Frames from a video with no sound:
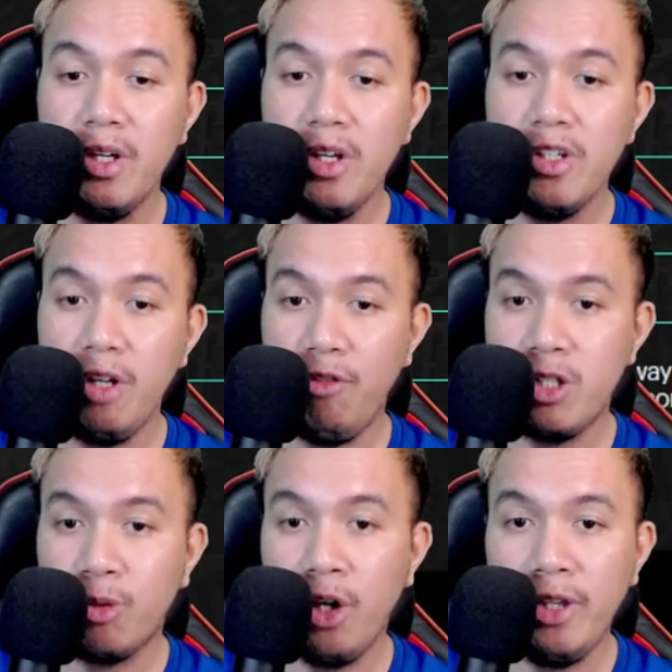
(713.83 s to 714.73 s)
So if we
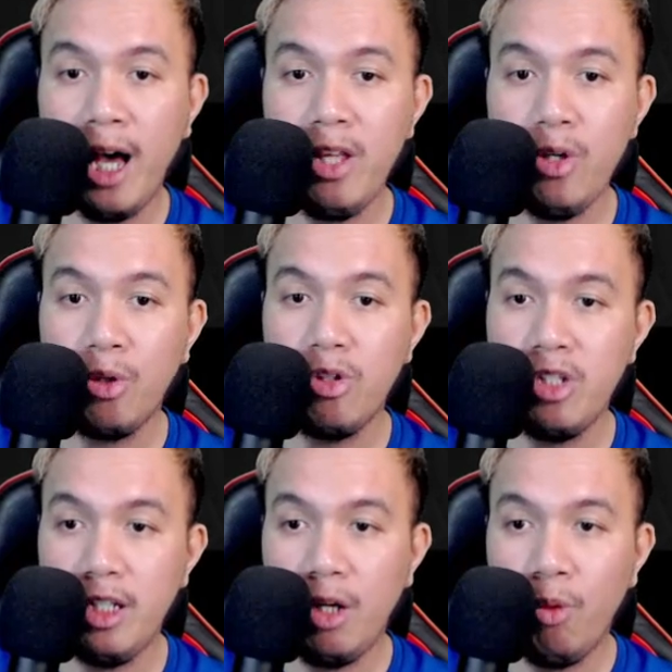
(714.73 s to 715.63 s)
scroll down, you could
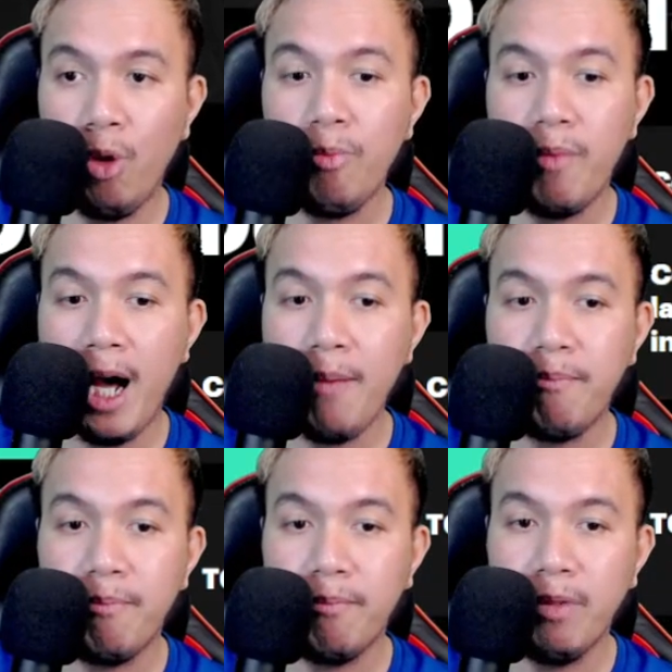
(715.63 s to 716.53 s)
see the roadmap.
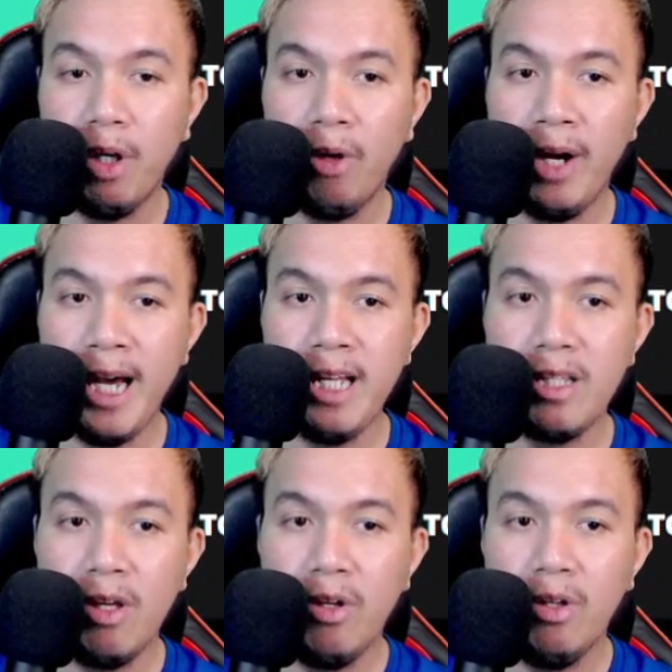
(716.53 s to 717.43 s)
Alright,
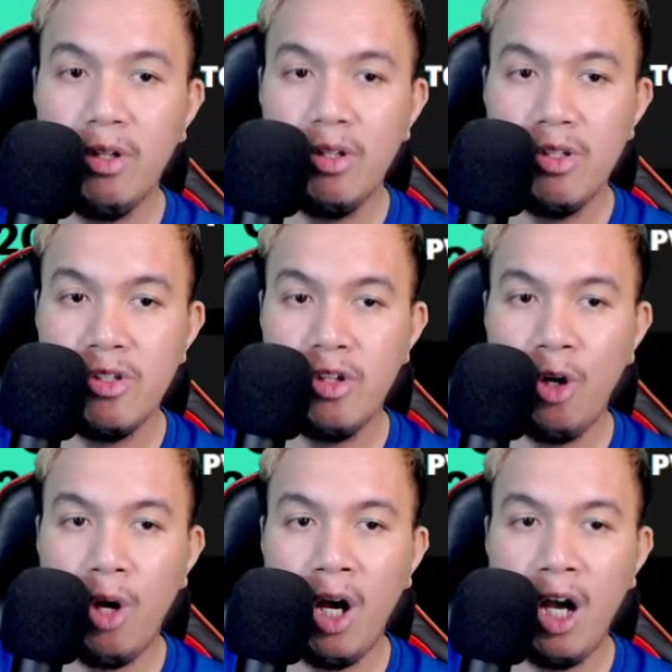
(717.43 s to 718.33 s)
so
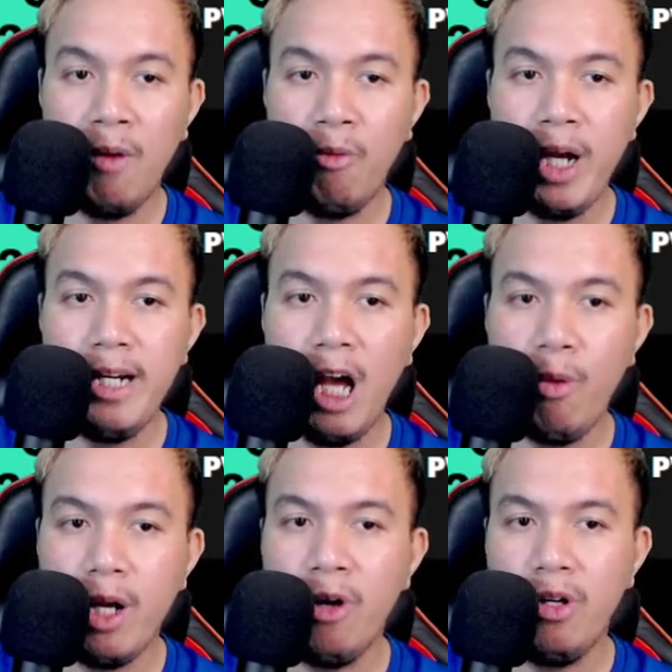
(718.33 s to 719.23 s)
um, right now
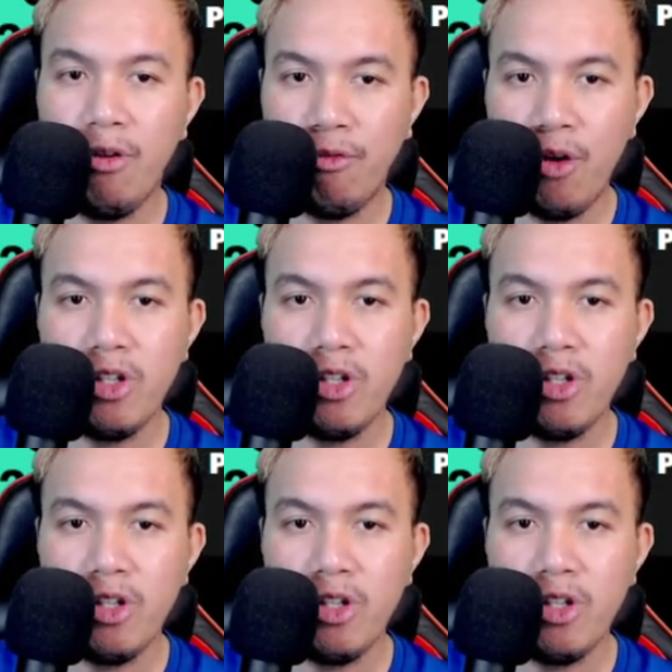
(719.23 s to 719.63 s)
we are into the first